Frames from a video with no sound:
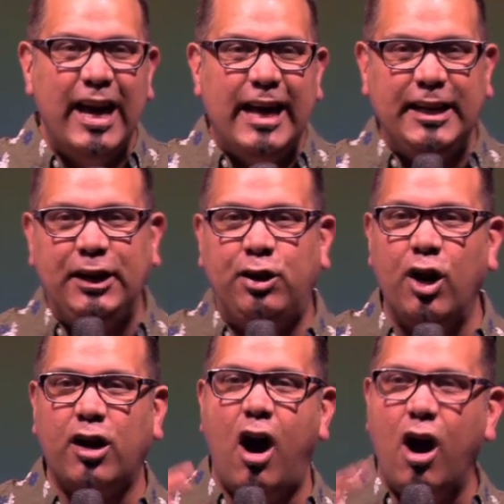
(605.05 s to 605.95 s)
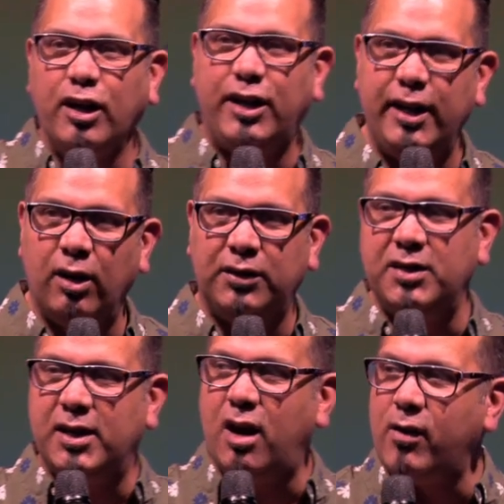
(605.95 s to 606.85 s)
And he took our guilt
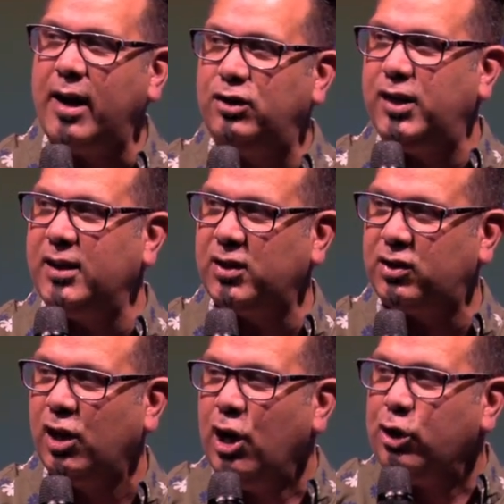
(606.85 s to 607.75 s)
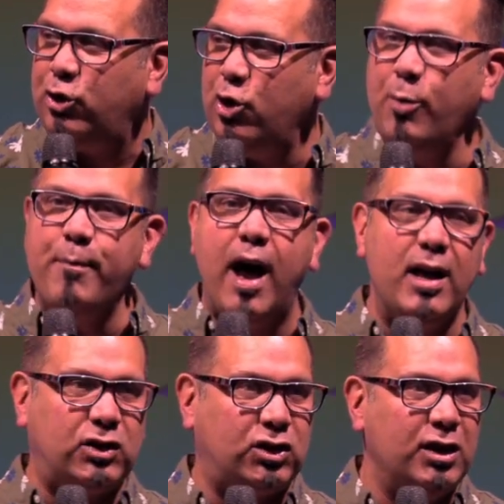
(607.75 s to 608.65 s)
and said, All right, Jesus, you
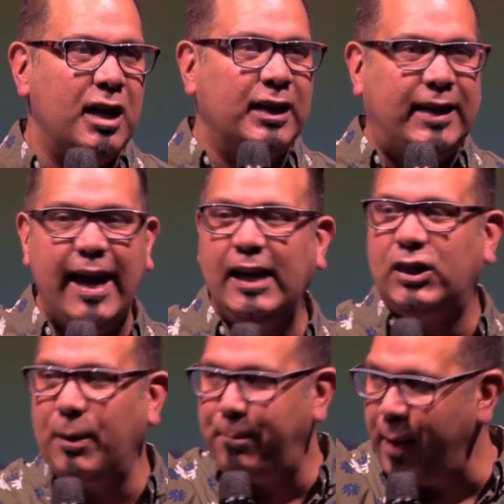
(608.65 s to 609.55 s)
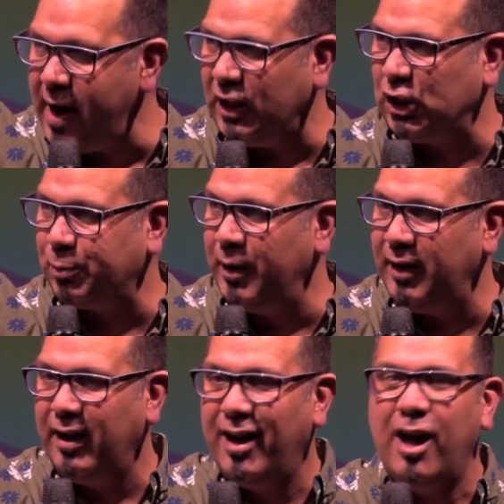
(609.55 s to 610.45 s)
must take the
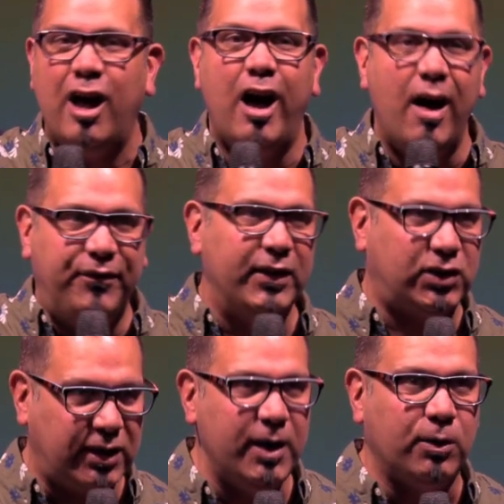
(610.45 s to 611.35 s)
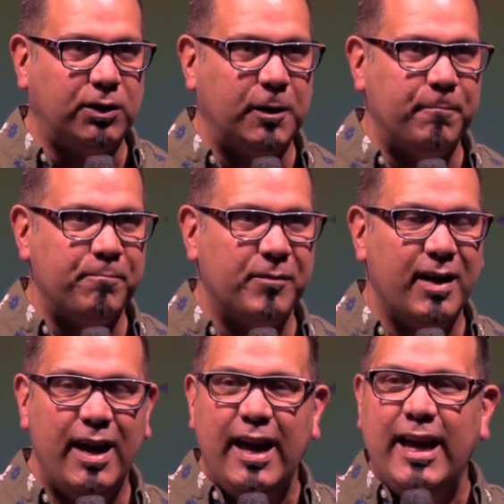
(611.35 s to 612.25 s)
punishment of this guilt.
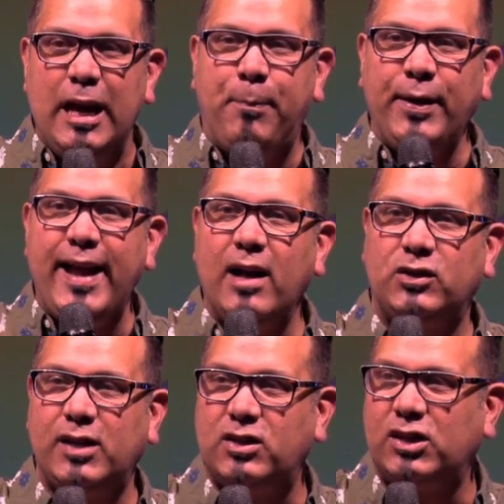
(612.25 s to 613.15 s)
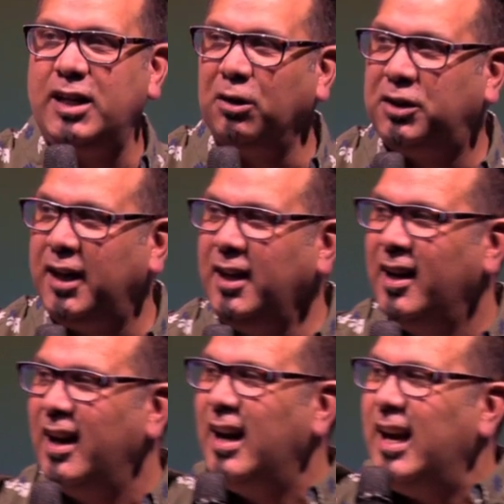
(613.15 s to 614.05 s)
He pronounced us guilty.
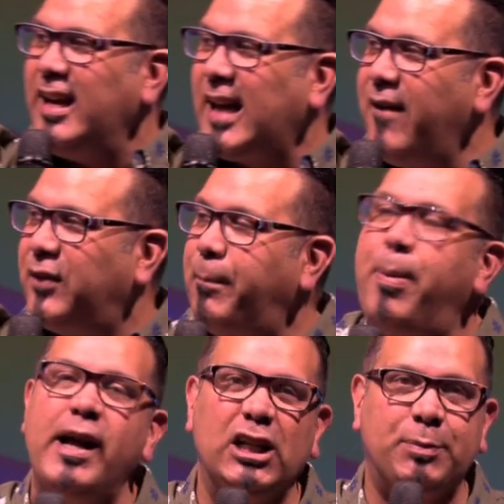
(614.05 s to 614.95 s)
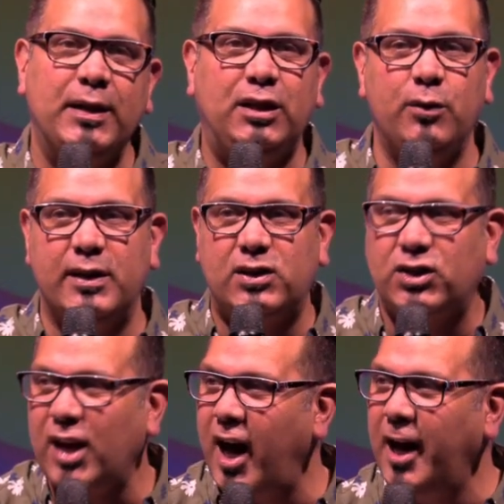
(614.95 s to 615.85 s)
He gave the punishment to his
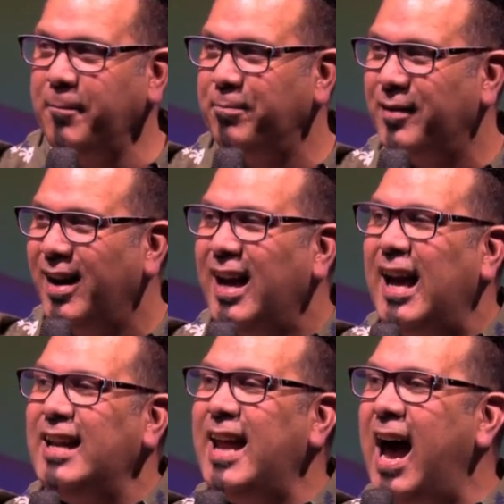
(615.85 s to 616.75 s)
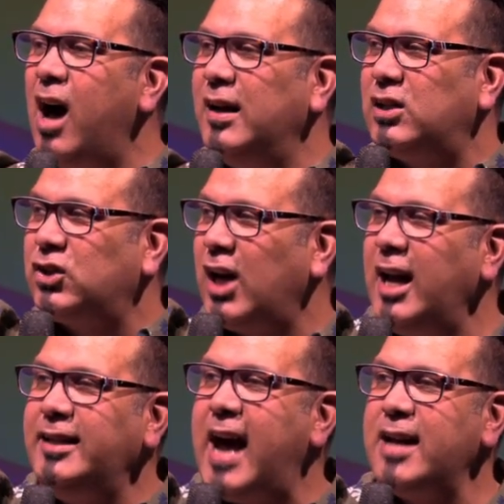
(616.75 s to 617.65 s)
son. And now his
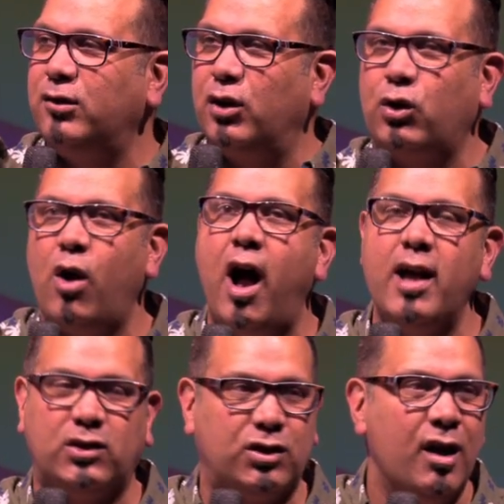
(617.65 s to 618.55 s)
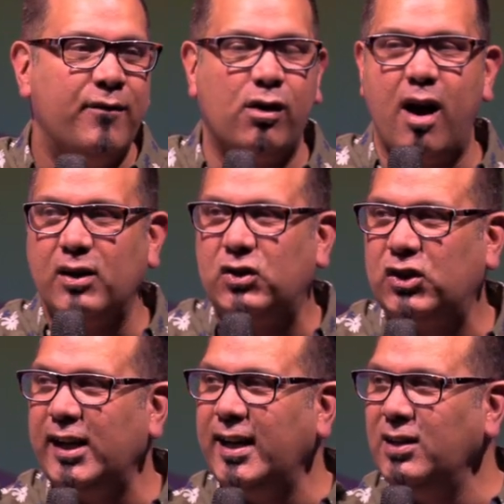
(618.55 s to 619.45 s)
son died on the cross for our
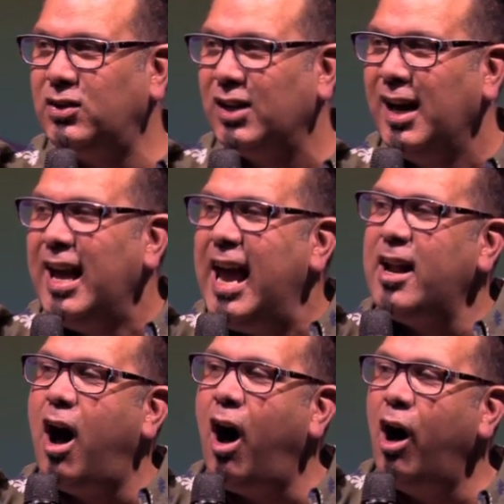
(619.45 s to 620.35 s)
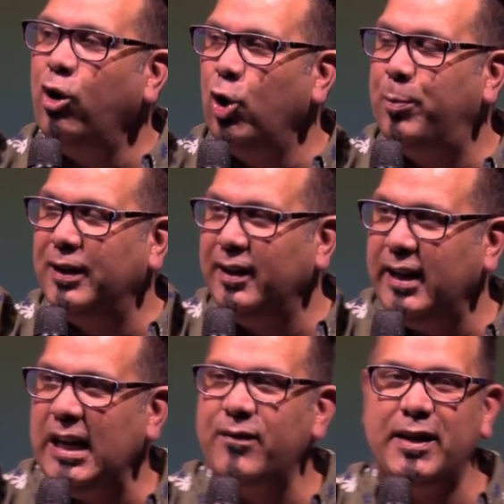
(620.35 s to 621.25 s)
sins. And all who
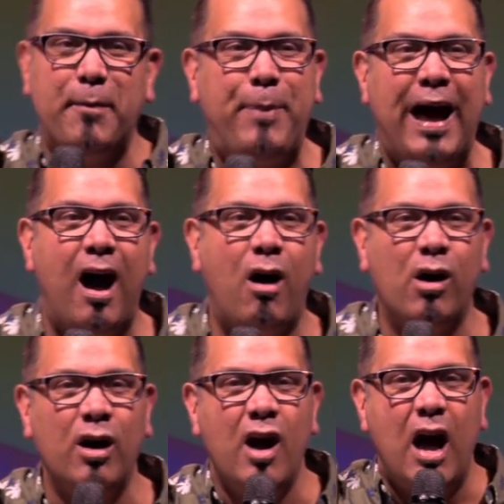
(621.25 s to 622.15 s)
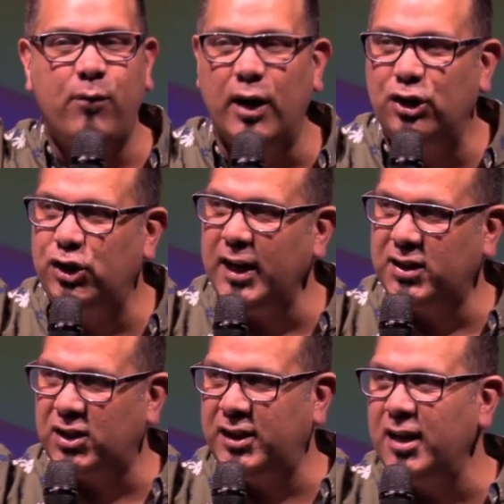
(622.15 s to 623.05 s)
believe in the power of what
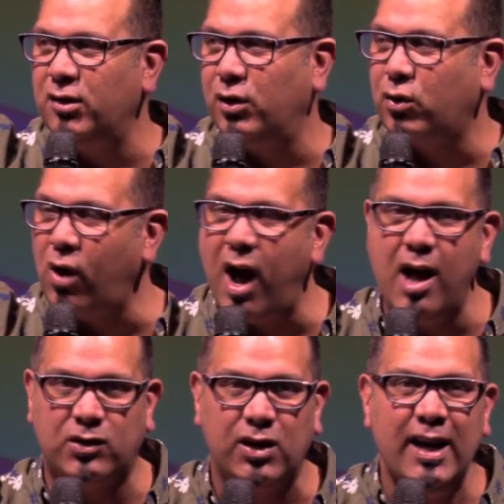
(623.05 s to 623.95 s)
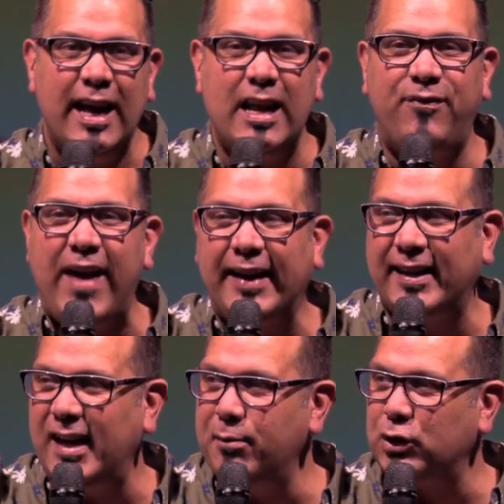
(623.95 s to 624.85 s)
Jesus did on the cross and the fact
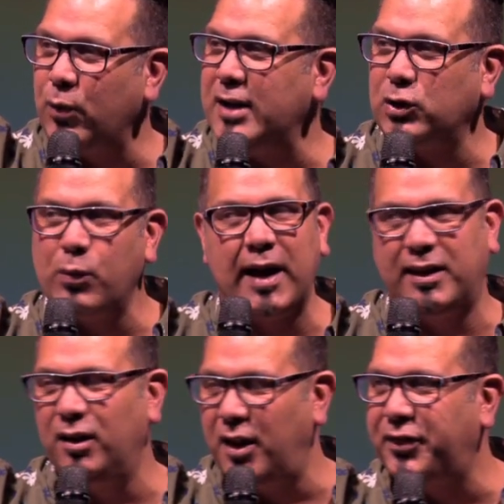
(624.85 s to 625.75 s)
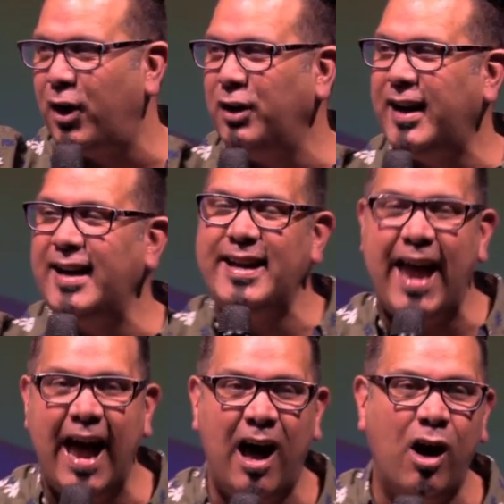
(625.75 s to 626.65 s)
that he was resurrected on the third day,
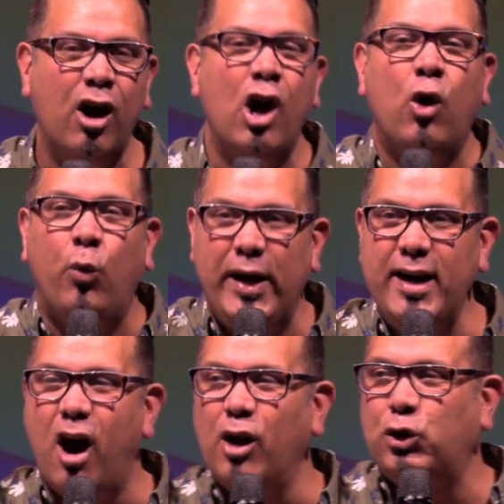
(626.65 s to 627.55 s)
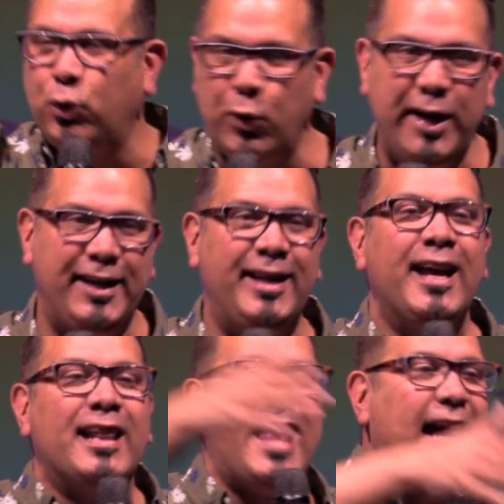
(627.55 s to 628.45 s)
now we are
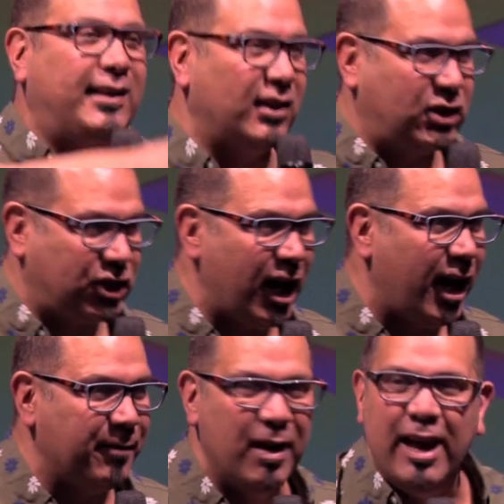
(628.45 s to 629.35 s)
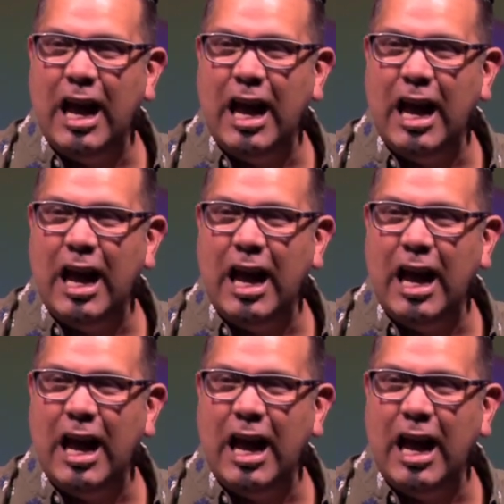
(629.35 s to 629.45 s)
treated like the son.